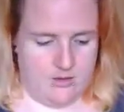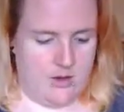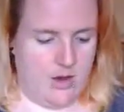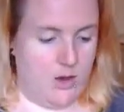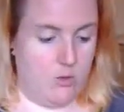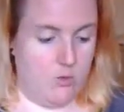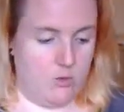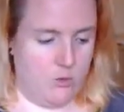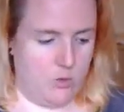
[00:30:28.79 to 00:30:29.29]

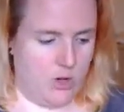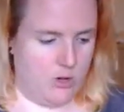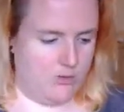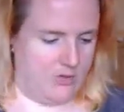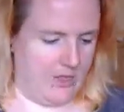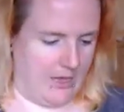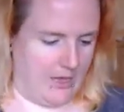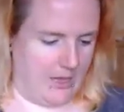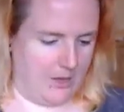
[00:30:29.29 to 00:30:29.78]
I don't know what I
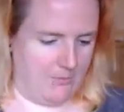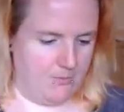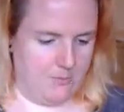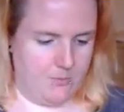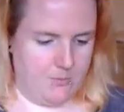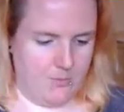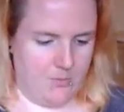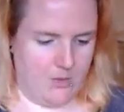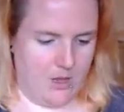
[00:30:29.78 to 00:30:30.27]
was thinking.
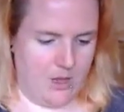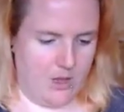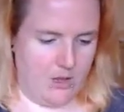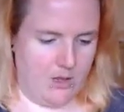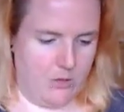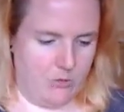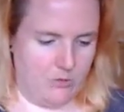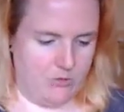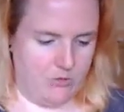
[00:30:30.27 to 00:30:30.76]

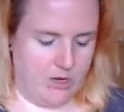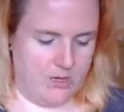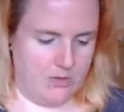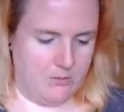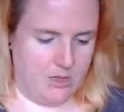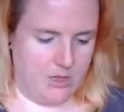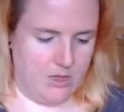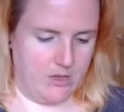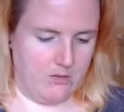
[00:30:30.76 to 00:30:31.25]
I was trying
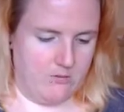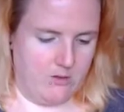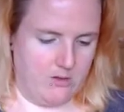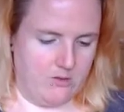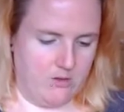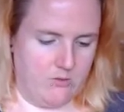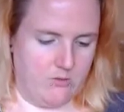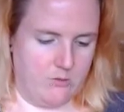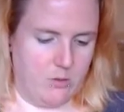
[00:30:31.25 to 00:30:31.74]
to make life
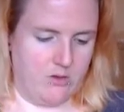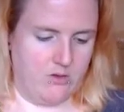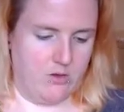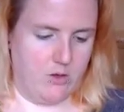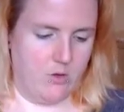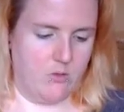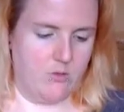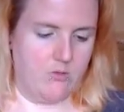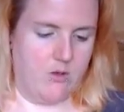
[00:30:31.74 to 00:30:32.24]
easier for
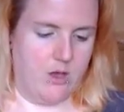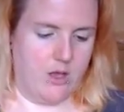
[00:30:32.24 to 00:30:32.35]
myself.